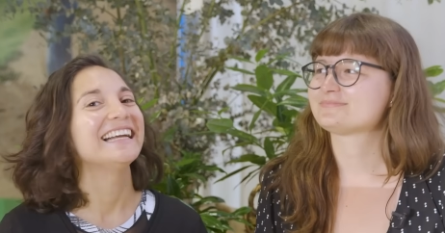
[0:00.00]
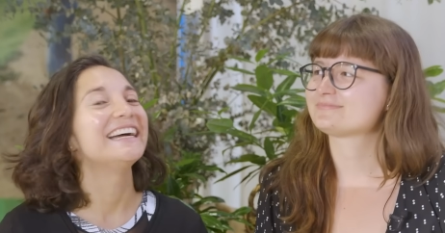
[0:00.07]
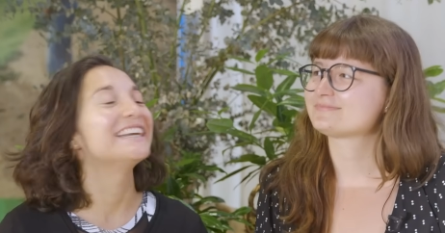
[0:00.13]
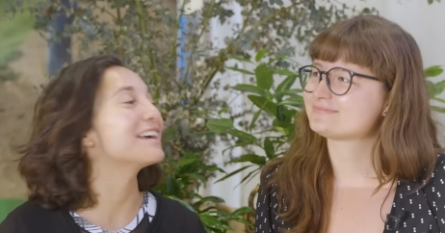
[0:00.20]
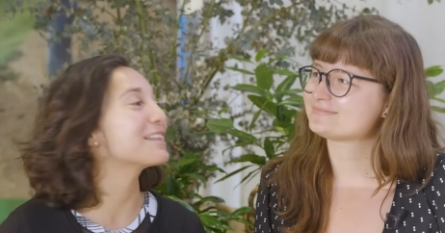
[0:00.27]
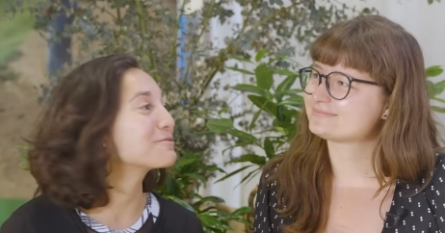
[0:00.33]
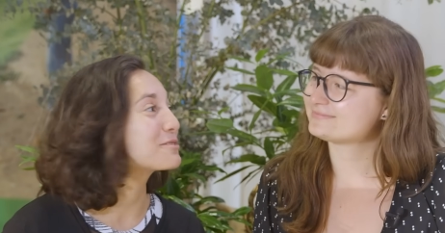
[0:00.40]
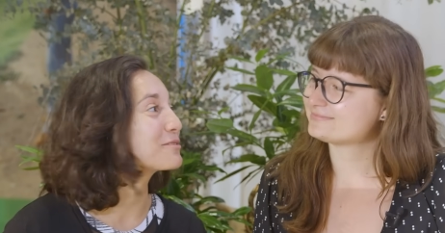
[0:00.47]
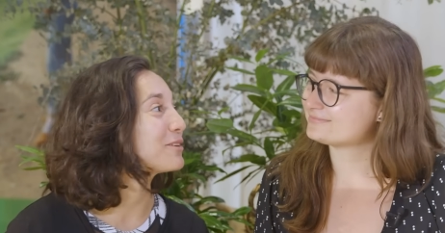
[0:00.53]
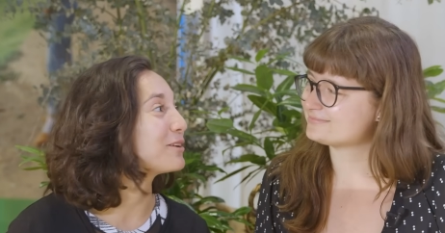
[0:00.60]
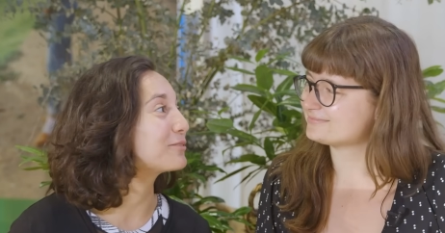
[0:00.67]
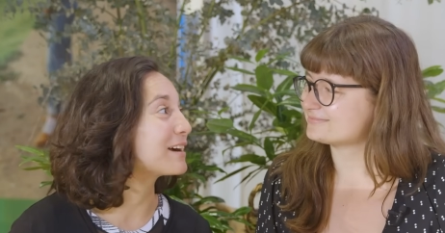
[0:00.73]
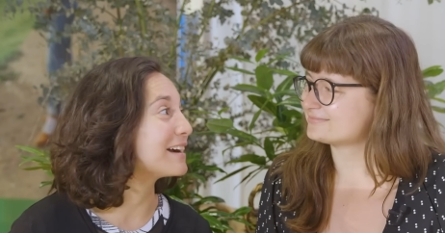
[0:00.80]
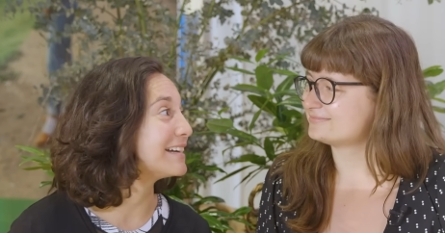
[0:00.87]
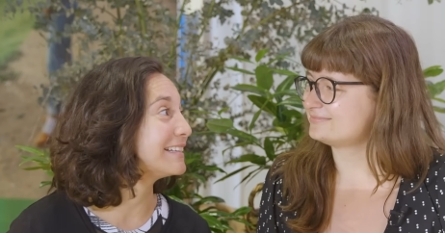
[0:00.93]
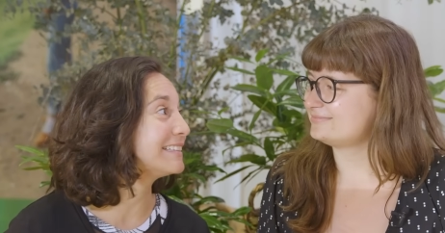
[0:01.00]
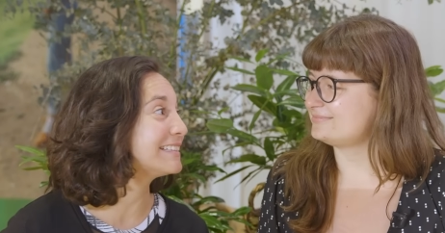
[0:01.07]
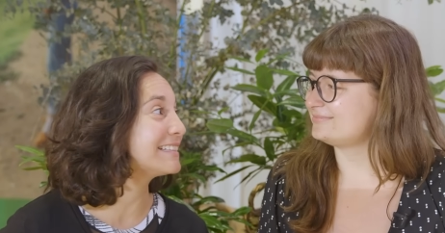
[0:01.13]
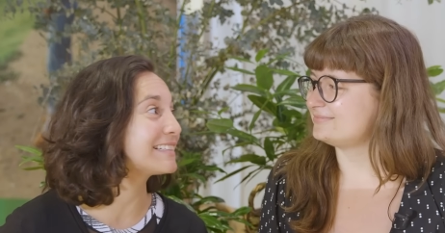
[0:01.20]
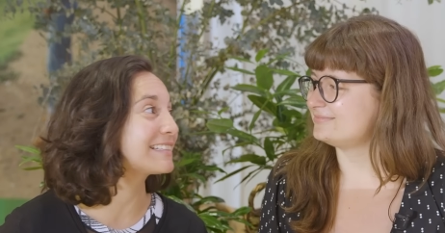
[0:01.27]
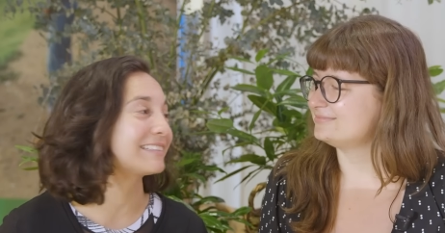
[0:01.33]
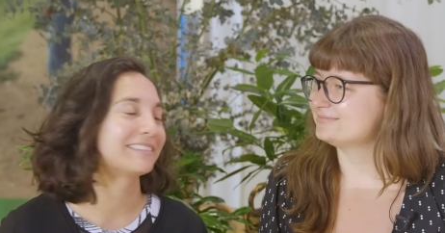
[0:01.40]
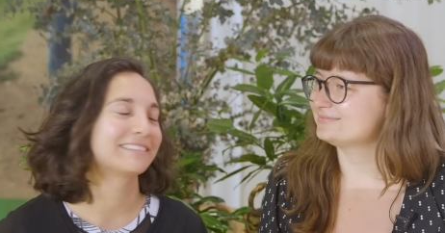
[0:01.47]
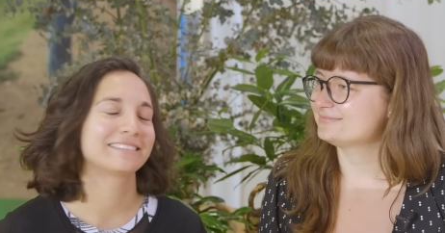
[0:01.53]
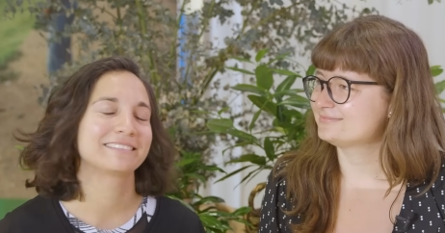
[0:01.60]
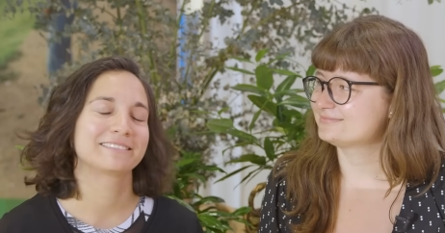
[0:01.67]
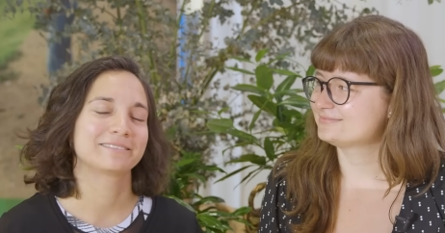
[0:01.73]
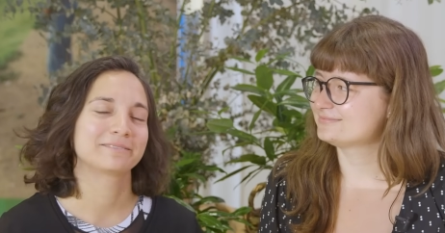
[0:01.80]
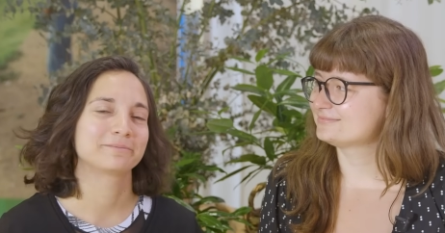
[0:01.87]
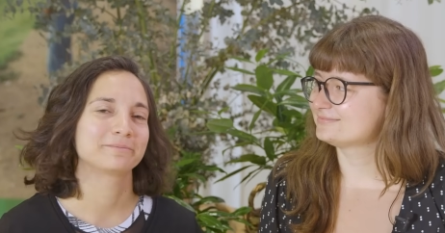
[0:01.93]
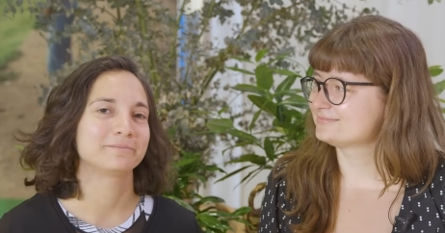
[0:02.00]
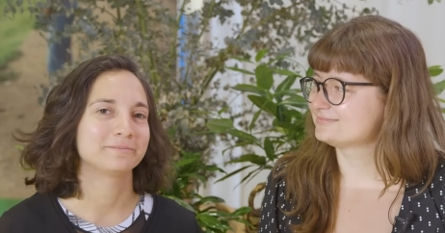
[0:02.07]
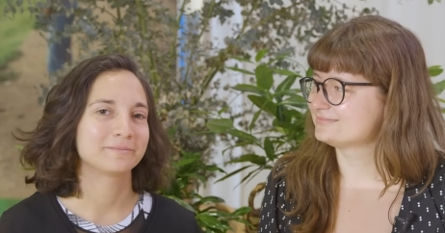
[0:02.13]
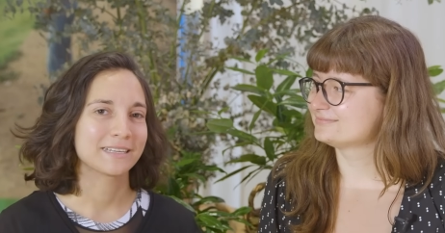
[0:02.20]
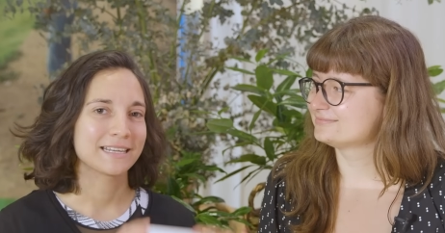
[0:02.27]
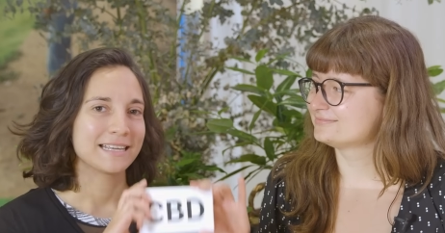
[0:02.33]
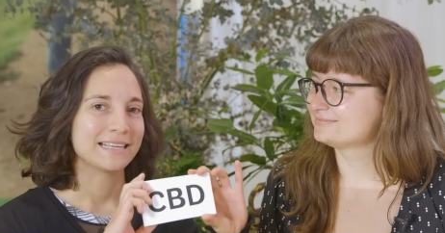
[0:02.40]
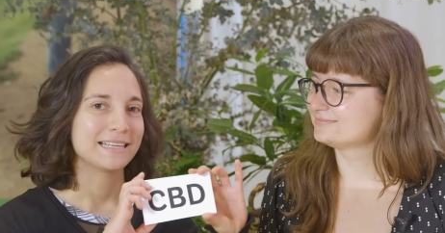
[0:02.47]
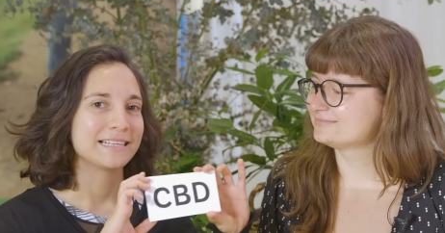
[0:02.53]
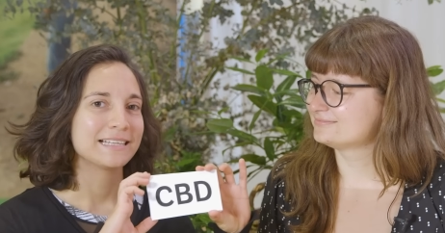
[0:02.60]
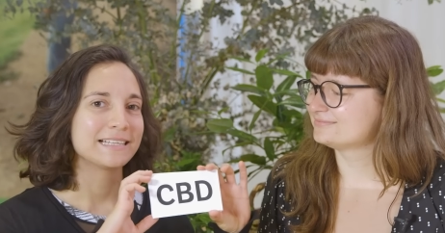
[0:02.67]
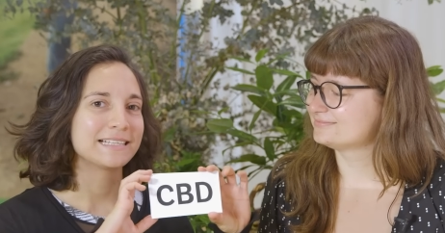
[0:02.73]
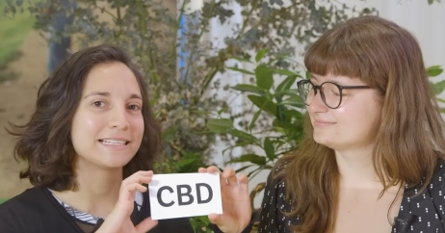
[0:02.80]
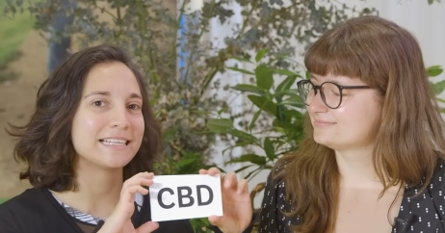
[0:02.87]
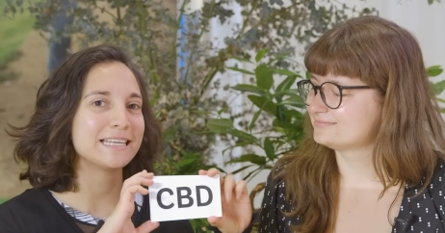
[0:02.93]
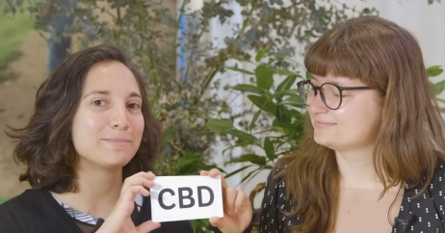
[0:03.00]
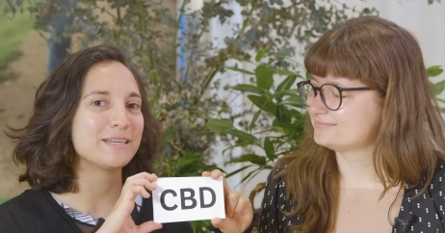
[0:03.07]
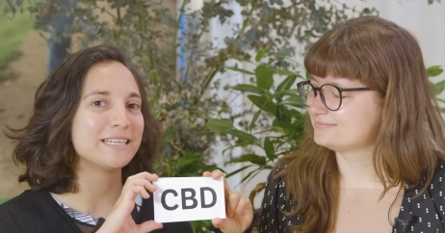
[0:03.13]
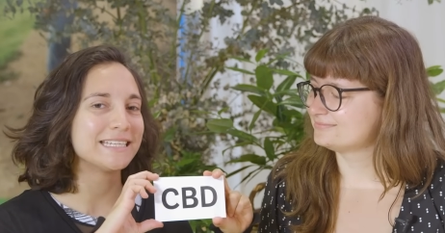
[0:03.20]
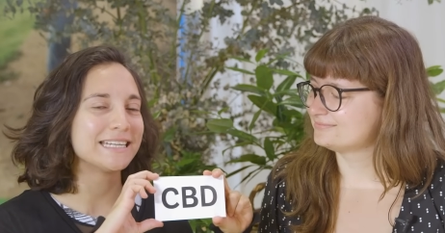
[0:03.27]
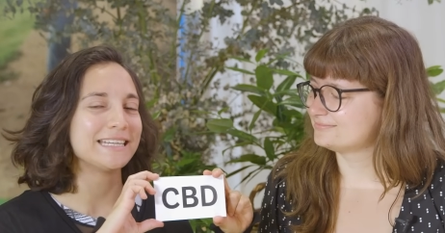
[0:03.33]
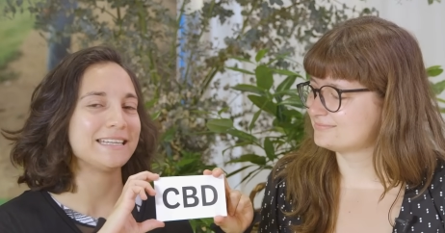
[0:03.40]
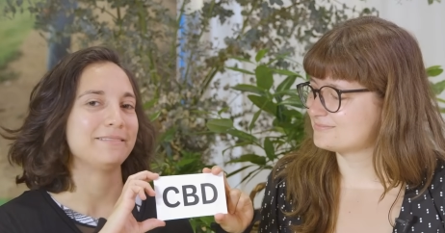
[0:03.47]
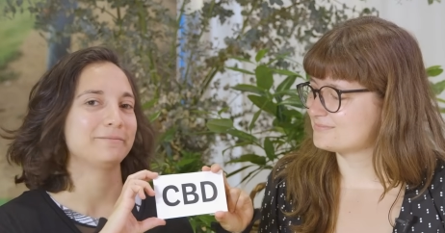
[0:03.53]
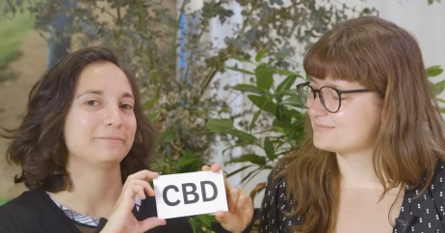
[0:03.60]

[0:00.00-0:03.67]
Speaker 1: Another one of our friends. CBD.